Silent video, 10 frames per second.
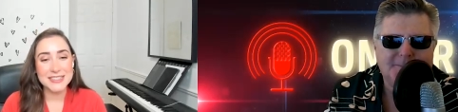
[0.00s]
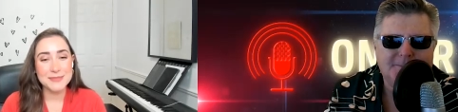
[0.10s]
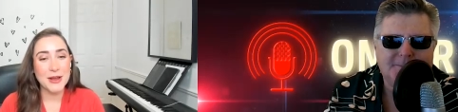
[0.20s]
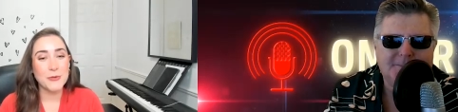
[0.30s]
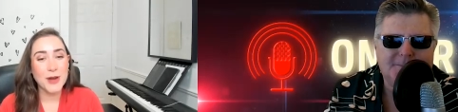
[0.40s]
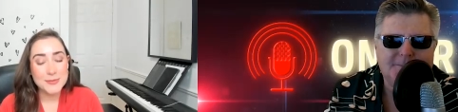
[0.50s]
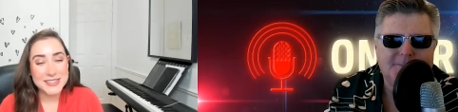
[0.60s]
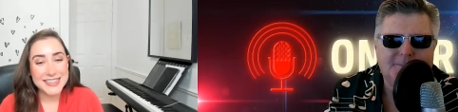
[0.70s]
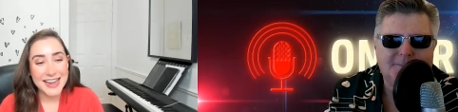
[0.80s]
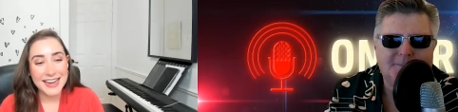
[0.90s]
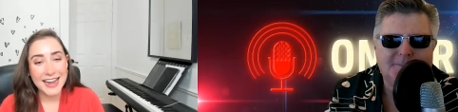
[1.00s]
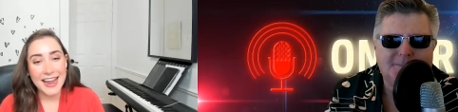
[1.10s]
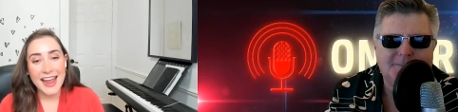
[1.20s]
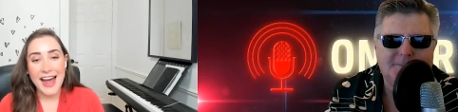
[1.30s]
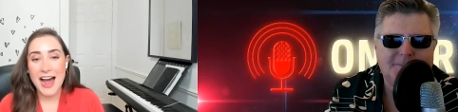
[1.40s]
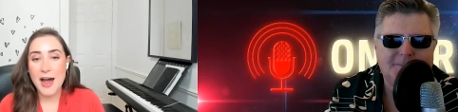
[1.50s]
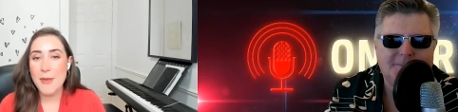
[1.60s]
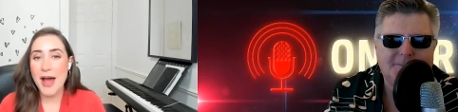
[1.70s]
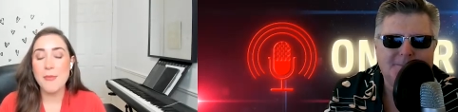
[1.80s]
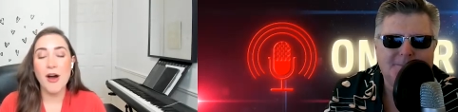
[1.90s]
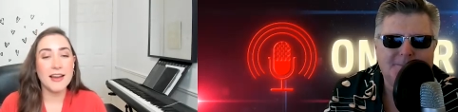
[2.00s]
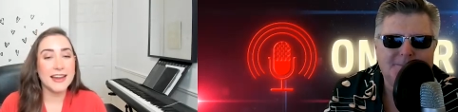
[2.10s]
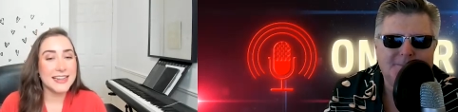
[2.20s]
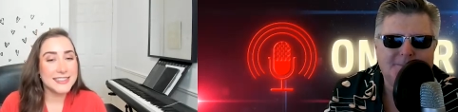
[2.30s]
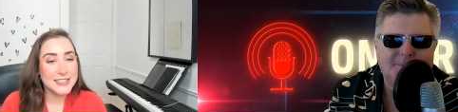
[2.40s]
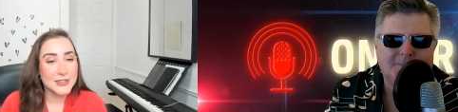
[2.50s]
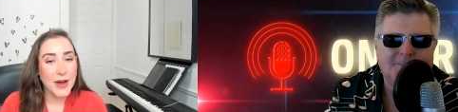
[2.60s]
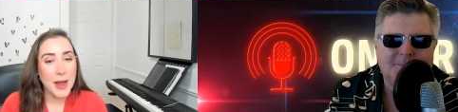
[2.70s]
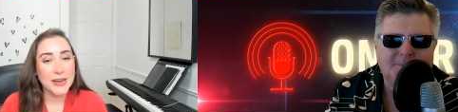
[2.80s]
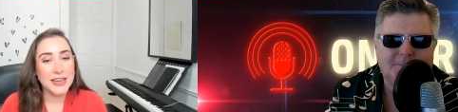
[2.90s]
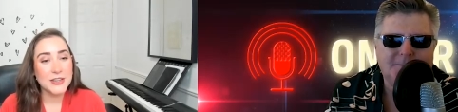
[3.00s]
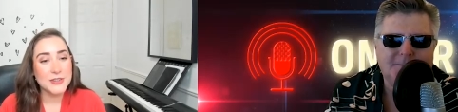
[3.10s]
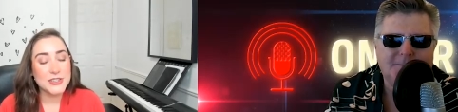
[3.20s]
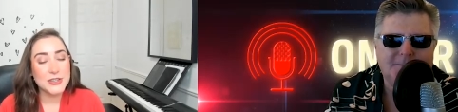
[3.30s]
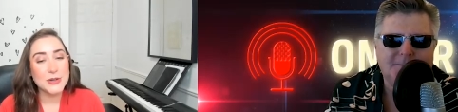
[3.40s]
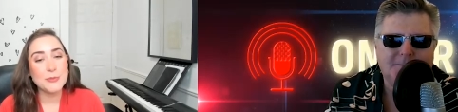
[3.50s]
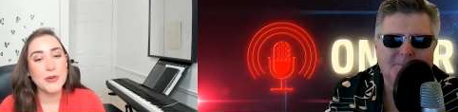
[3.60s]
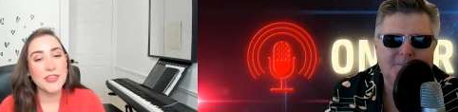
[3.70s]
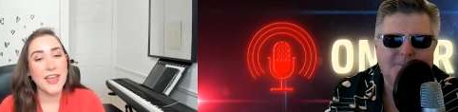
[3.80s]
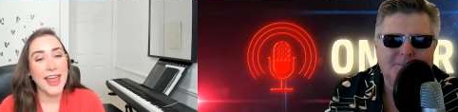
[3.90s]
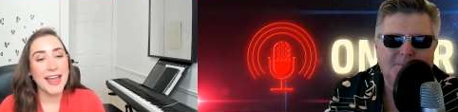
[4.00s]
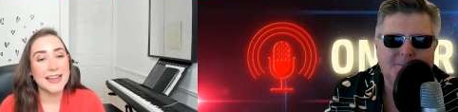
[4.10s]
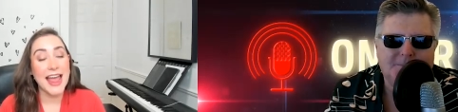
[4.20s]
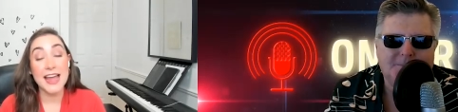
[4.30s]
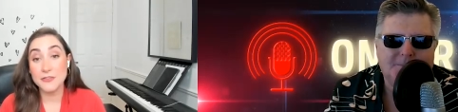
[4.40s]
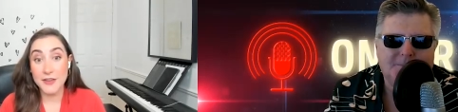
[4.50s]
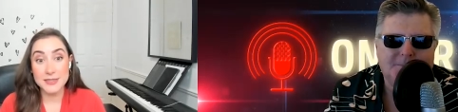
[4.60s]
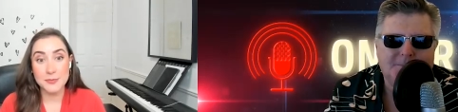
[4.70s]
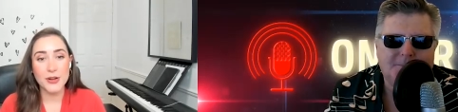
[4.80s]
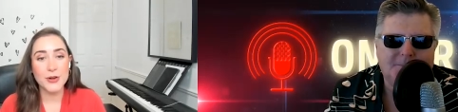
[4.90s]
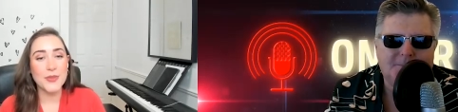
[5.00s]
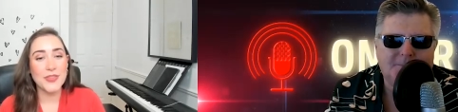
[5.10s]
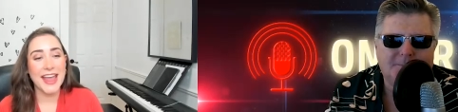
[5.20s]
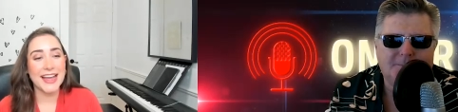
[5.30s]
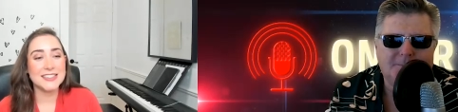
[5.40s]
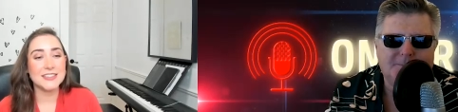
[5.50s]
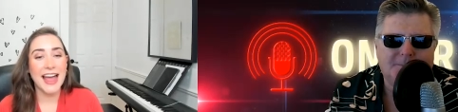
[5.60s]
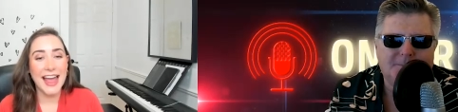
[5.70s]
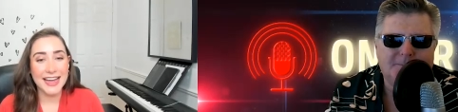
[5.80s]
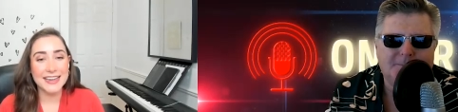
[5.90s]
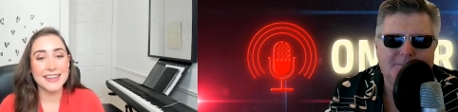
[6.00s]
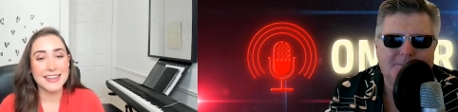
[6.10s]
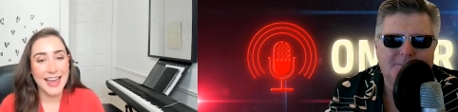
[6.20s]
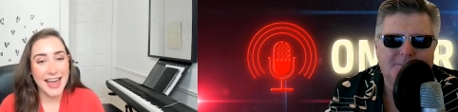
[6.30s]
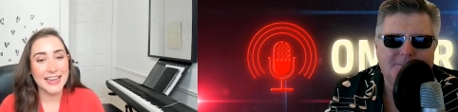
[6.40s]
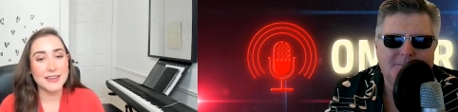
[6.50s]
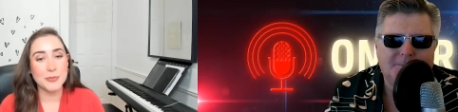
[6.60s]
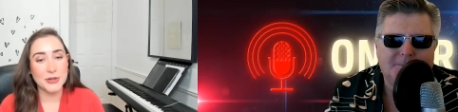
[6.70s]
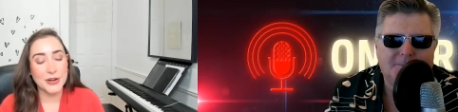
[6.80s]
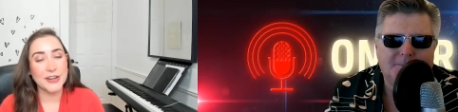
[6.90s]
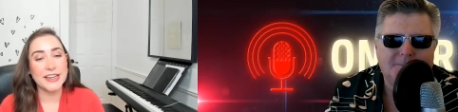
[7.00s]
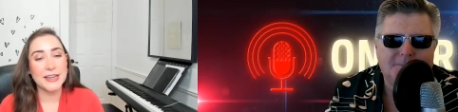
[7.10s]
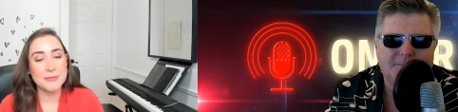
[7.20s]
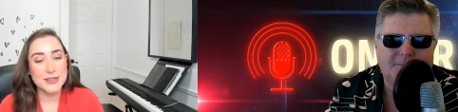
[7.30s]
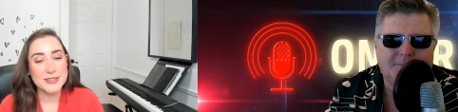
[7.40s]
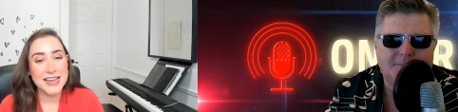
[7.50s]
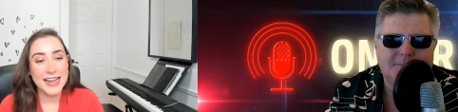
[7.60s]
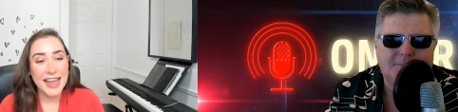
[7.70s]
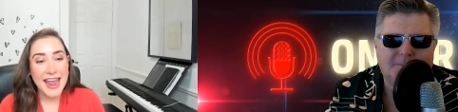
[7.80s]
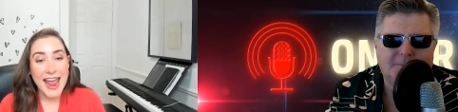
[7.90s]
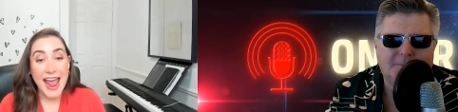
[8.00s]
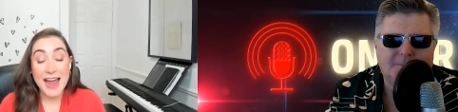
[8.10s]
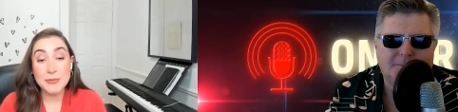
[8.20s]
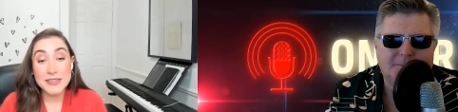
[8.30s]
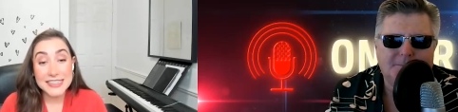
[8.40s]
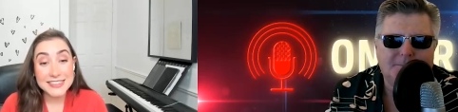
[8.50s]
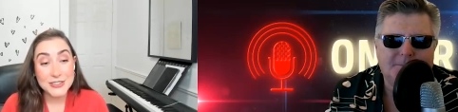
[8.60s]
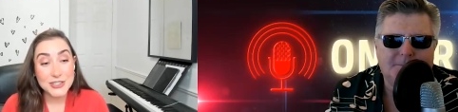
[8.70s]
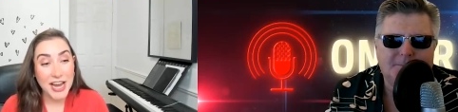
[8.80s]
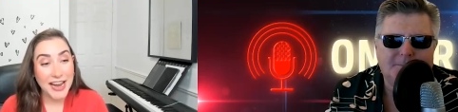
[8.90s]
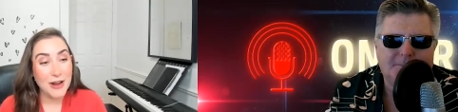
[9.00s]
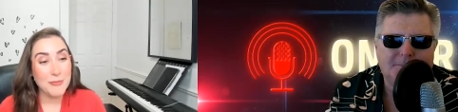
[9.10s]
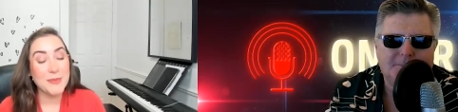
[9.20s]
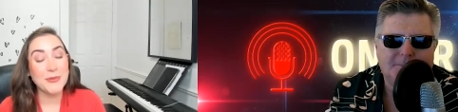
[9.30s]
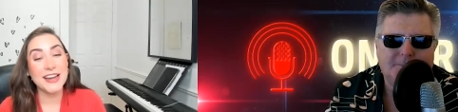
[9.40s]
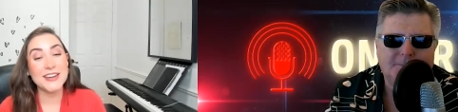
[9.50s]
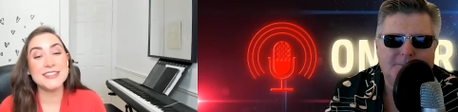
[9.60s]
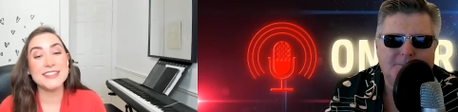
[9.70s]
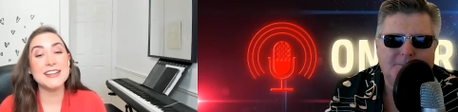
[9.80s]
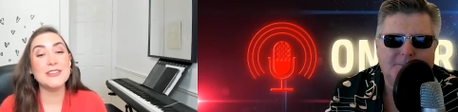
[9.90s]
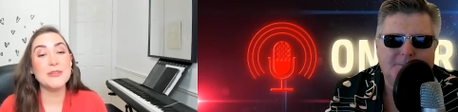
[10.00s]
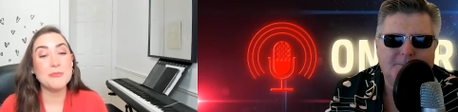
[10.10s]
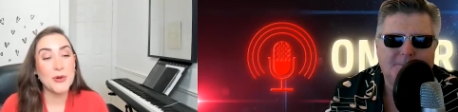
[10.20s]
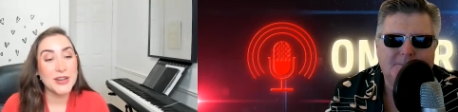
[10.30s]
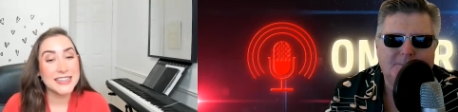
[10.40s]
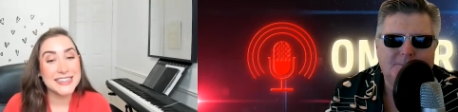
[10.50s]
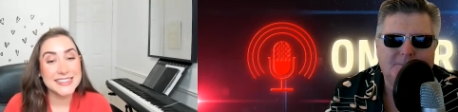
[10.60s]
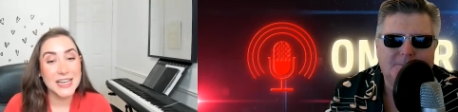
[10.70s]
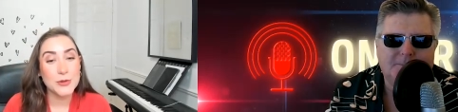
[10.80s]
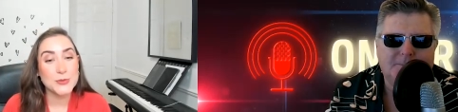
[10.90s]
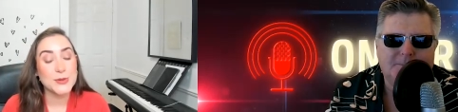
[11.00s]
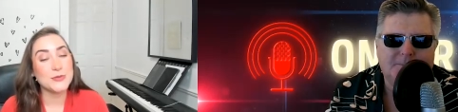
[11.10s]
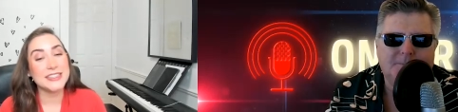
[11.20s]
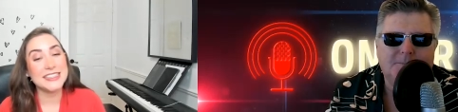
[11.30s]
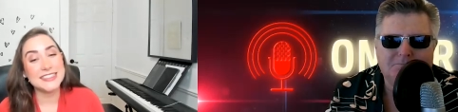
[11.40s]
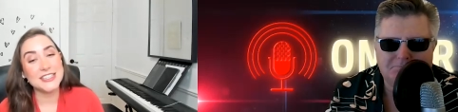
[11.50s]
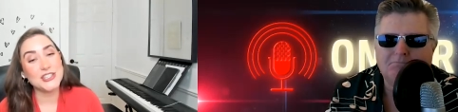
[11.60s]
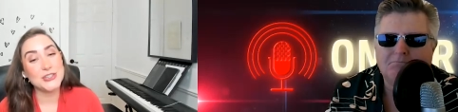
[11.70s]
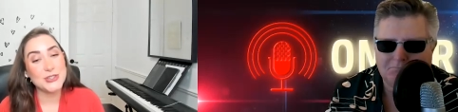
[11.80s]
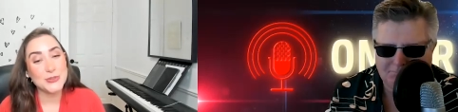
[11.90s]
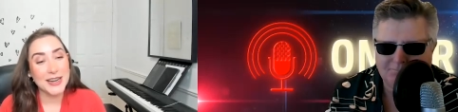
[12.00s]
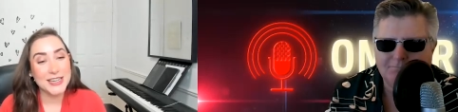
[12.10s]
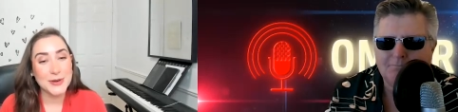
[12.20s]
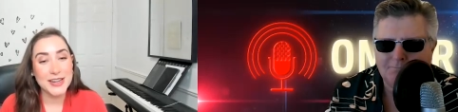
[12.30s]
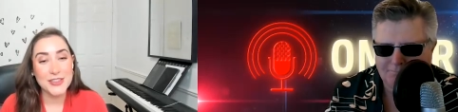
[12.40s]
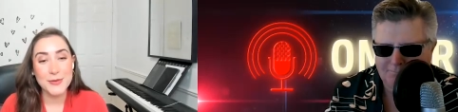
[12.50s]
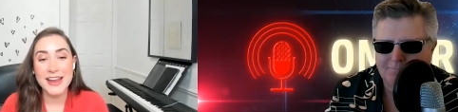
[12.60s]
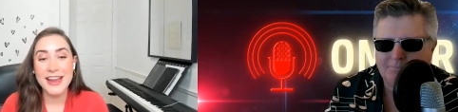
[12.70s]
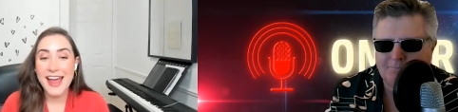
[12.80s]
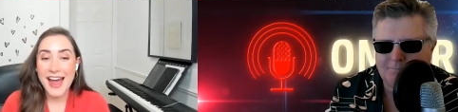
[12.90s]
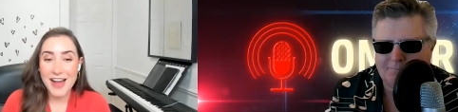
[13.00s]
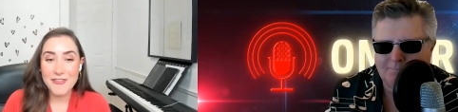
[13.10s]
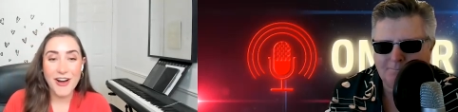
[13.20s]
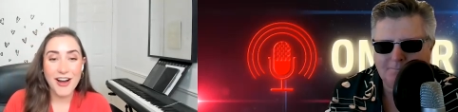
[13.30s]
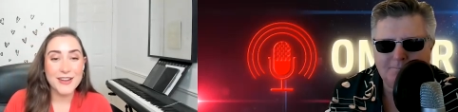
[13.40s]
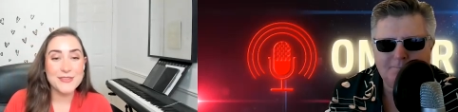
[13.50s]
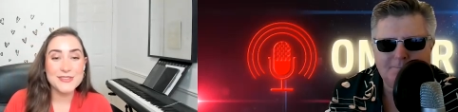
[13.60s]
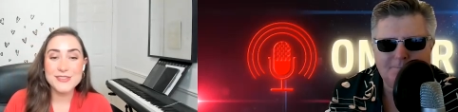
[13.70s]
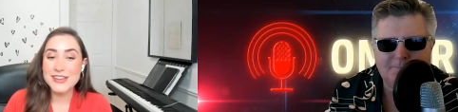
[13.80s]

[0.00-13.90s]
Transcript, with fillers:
Speaker 1: That's my website. Um, I'm on Instagram and YouTube with the hand and Facebook with the handle at Cat Bernardi Music. And please do check out my brand new single, Mona Lisa, which was released in June 2023. I've got a